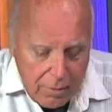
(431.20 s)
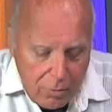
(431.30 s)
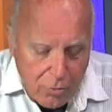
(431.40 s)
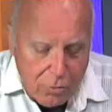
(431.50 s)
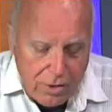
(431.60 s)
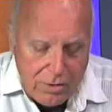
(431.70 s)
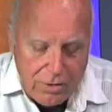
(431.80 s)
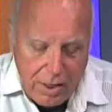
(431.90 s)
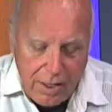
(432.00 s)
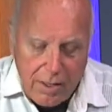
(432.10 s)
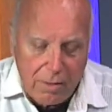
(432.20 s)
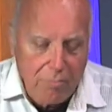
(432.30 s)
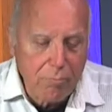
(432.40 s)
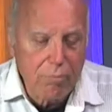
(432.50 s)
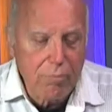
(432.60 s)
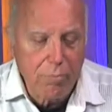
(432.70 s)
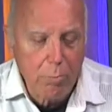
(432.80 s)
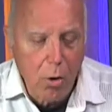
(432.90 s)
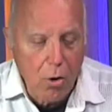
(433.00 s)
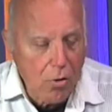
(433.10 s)
You can take a
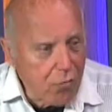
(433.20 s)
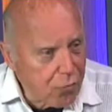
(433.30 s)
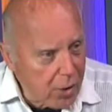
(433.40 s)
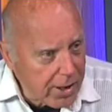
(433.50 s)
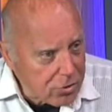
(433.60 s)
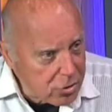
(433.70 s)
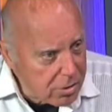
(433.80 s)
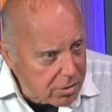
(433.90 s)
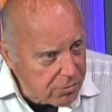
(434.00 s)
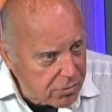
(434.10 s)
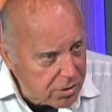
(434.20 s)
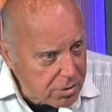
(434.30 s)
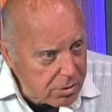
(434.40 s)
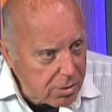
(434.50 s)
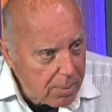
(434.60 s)
small fraction of this